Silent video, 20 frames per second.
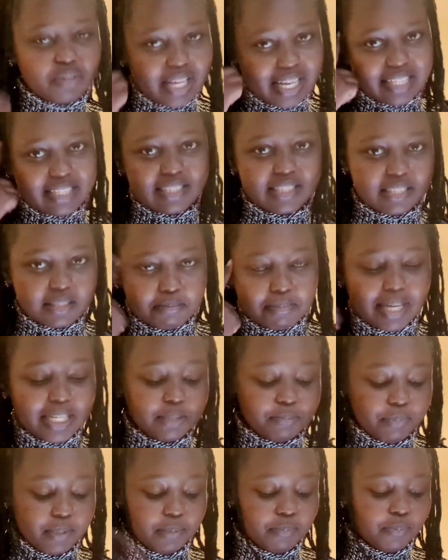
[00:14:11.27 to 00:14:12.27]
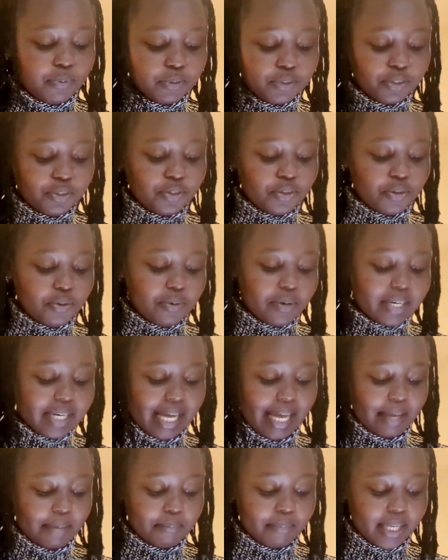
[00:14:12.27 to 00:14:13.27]
guys are smart people, you know what
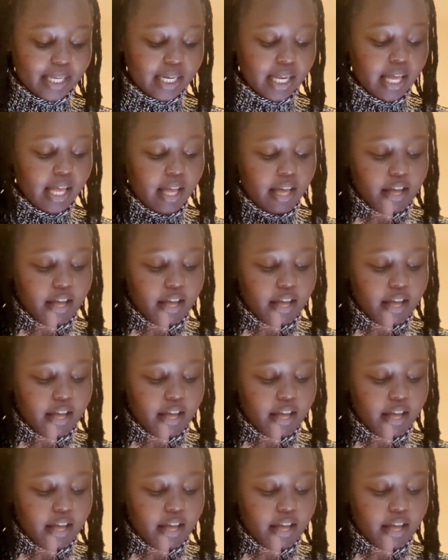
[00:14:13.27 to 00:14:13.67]
I mean.